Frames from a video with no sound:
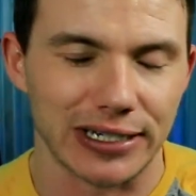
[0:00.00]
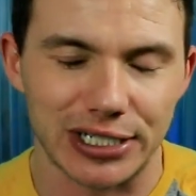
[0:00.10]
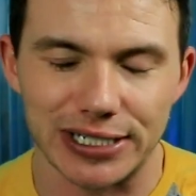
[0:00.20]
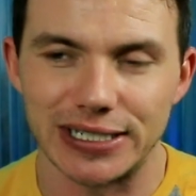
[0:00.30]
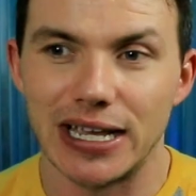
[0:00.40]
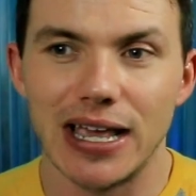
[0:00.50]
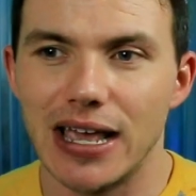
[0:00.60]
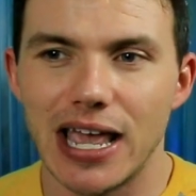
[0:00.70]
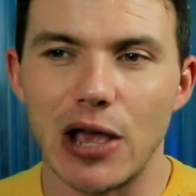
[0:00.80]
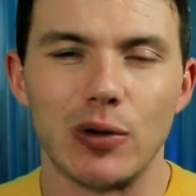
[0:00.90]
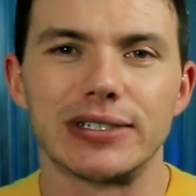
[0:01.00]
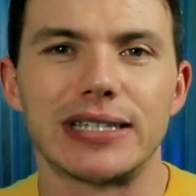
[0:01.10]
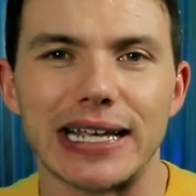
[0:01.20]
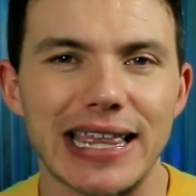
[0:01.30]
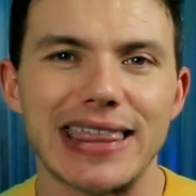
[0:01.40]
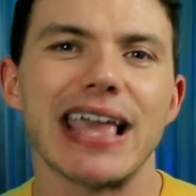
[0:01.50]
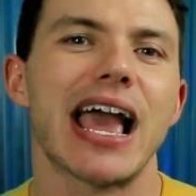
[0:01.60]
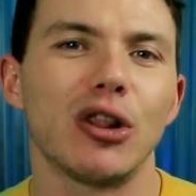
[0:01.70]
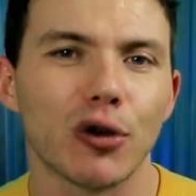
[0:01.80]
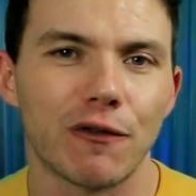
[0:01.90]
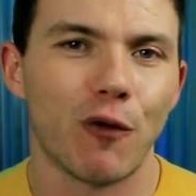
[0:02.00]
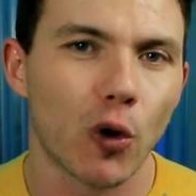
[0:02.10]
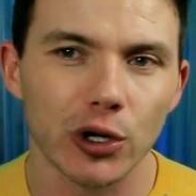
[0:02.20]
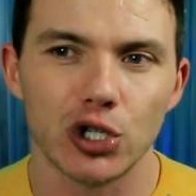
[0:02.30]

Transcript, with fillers: It just, it was like the thing I look forward